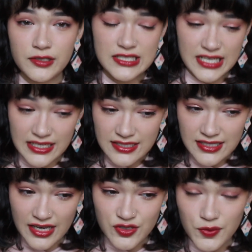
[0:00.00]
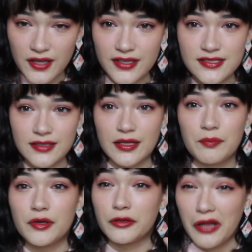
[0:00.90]
tint as well as a
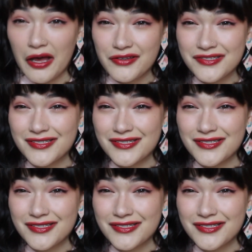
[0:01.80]
lip gloss